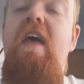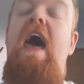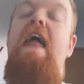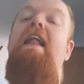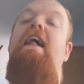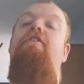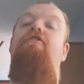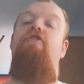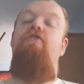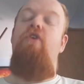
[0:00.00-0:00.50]

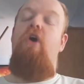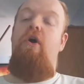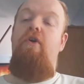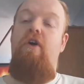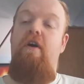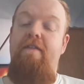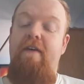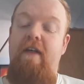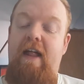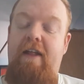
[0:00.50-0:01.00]
and that's none
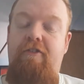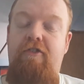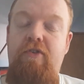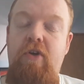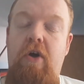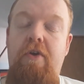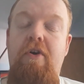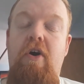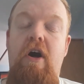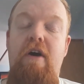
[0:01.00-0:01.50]
other
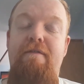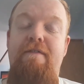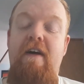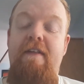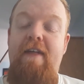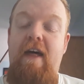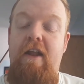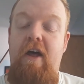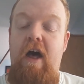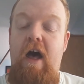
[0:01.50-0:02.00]

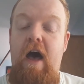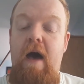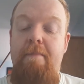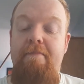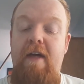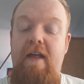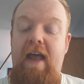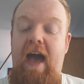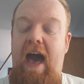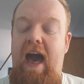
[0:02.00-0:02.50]

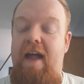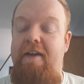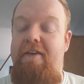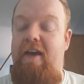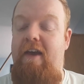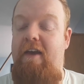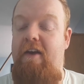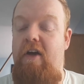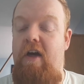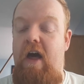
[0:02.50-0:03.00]
than
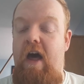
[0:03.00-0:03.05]
adding